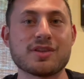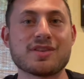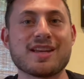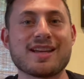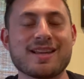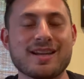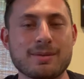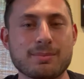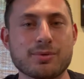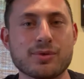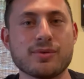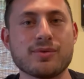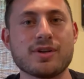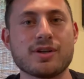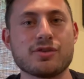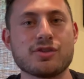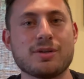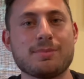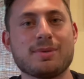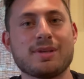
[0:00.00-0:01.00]
they can improve
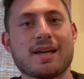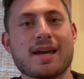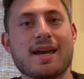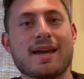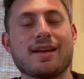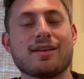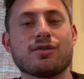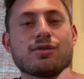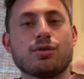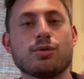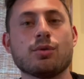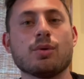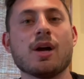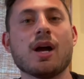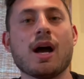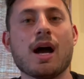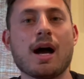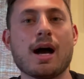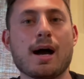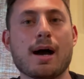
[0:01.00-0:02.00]
their GPA and do
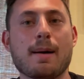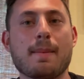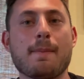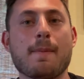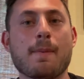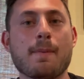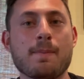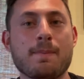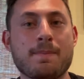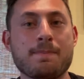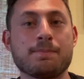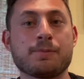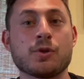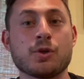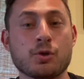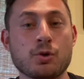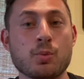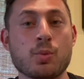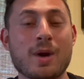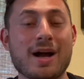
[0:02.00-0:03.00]
uh,
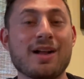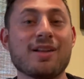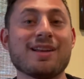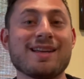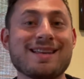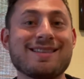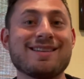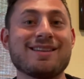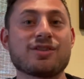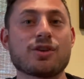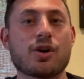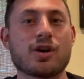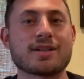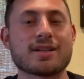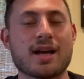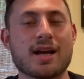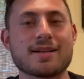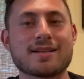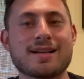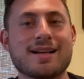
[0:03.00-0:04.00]
well in these hard
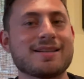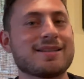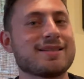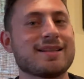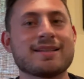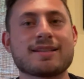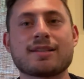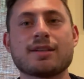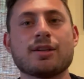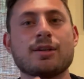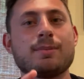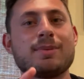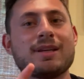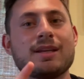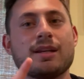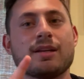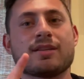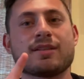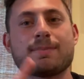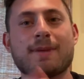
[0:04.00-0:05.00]
science classes, it's going to
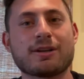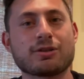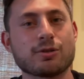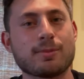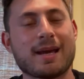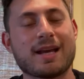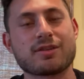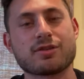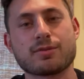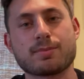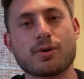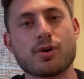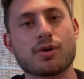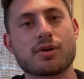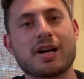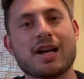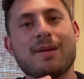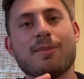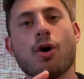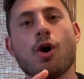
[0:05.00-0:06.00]
be a special master's
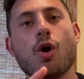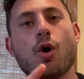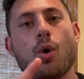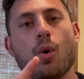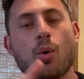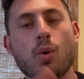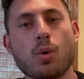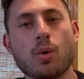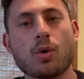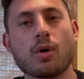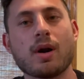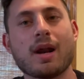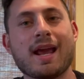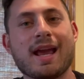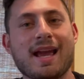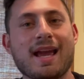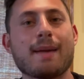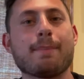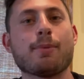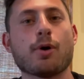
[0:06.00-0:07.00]
program or
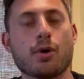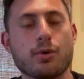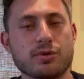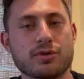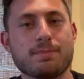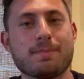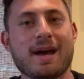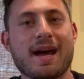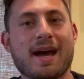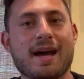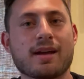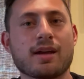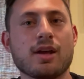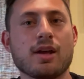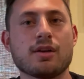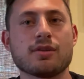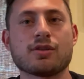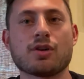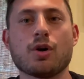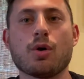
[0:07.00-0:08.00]
a post back.
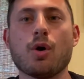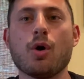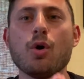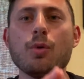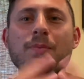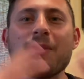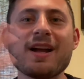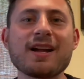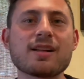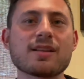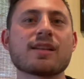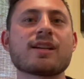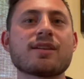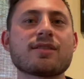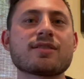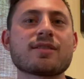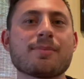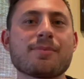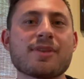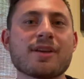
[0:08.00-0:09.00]
So hope that
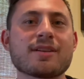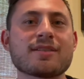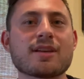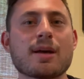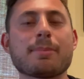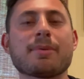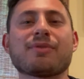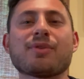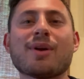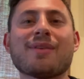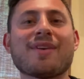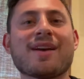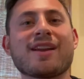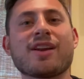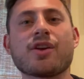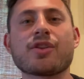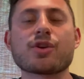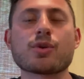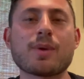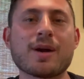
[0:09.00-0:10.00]
clears some things up. If you have
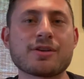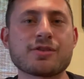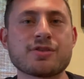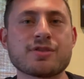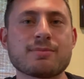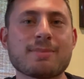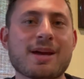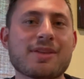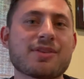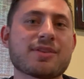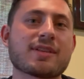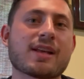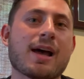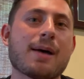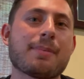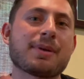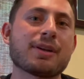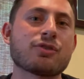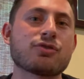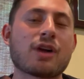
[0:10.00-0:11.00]
any other questions about this
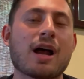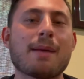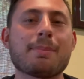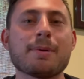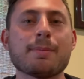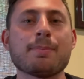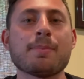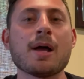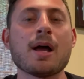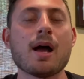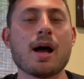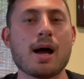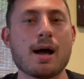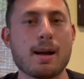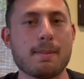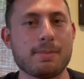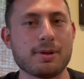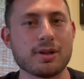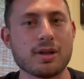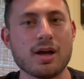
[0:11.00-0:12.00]
topic, drop it
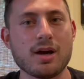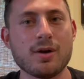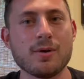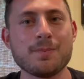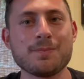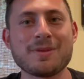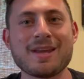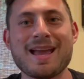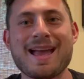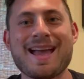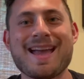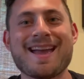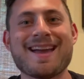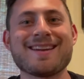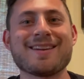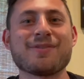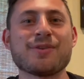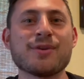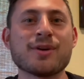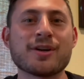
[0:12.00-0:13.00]
uh, below.
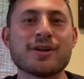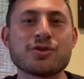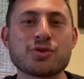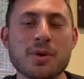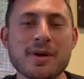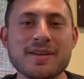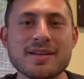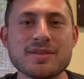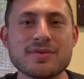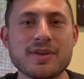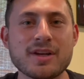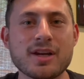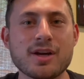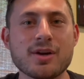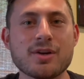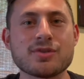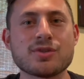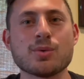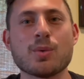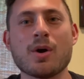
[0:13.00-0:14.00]
And if you're enjoying these
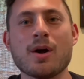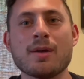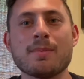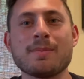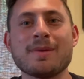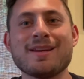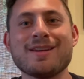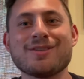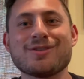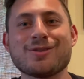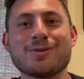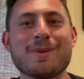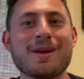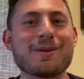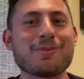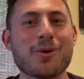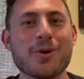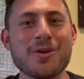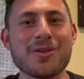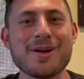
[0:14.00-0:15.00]
videos, you want me to
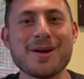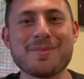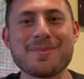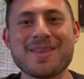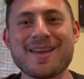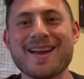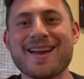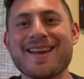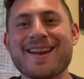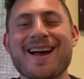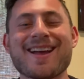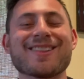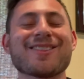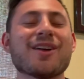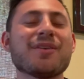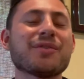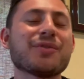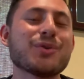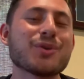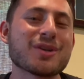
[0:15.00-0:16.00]
make more of them, then I'd
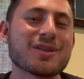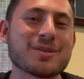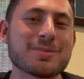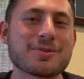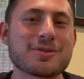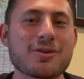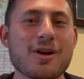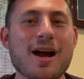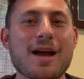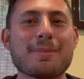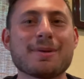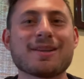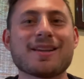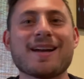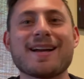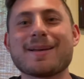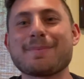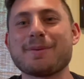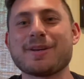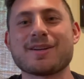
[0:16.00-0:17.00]
love if you could subscribe and
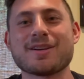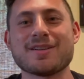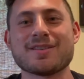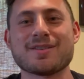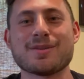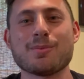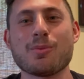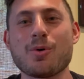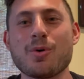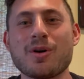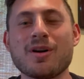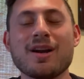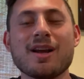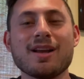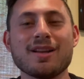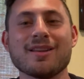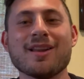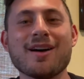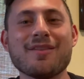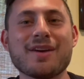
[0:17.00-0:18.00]
like because the more
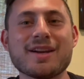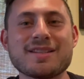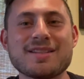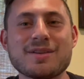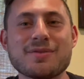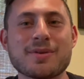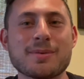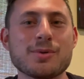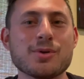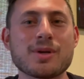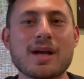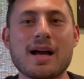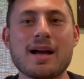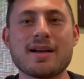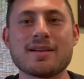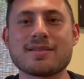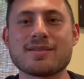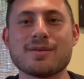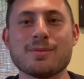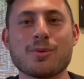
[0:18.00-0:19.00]
love I see from you
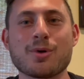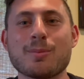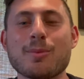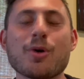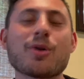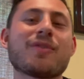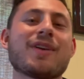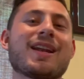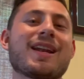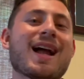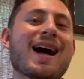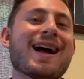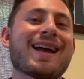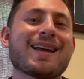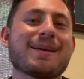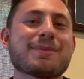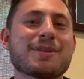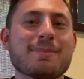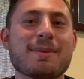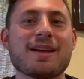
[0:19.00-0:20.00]
guys, the more motivated I
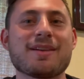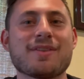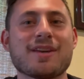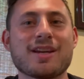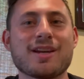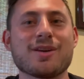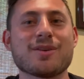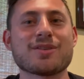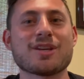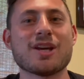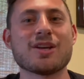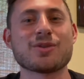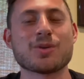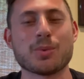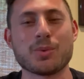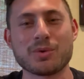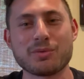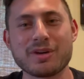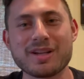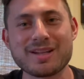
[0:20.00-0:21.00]
am to make videos. So
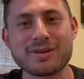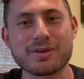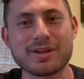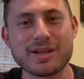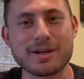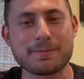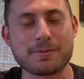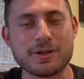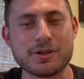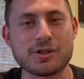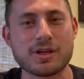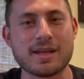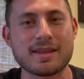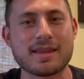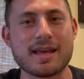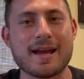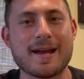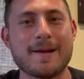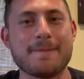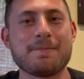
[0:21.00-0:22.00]
I would really, really appreciate
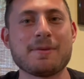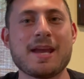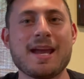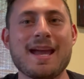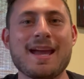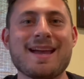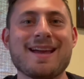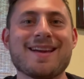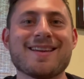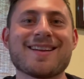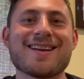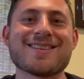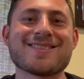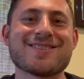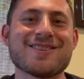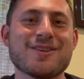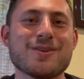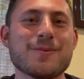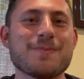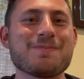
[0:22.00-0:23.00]
that. And I'll
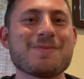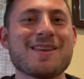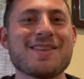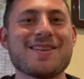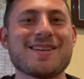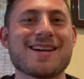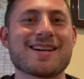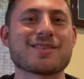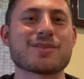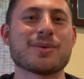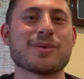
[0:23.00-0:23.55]
see you in the next